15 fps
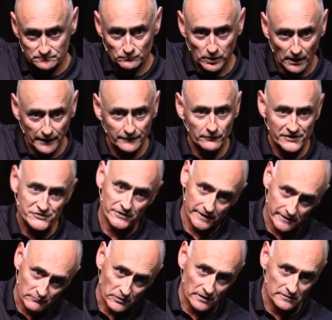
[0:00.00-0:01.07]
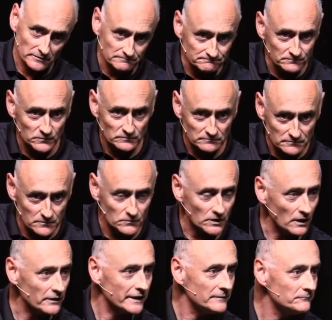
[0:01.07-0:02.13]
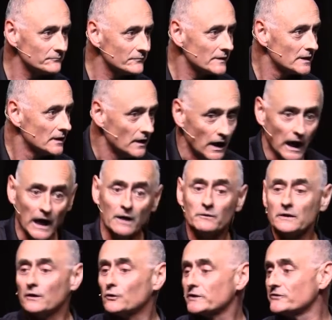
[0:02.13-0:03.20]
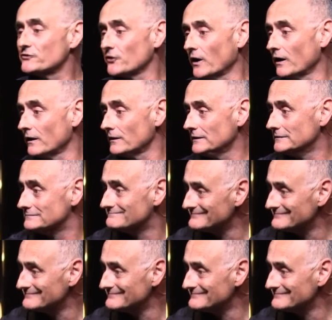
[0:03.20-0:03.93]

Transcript: Brian, raise your hand, brother. Okay. I was a little concerned.